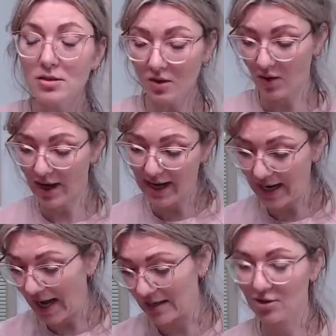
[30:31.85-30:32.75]
So I had
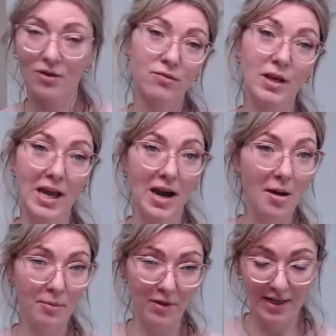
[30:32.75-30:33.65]
asked her if we can
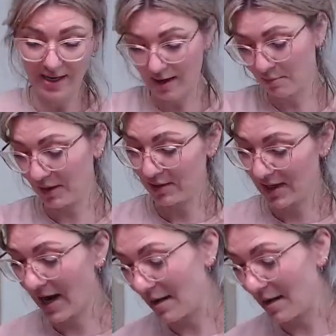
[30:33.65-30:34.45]
upgrade that because I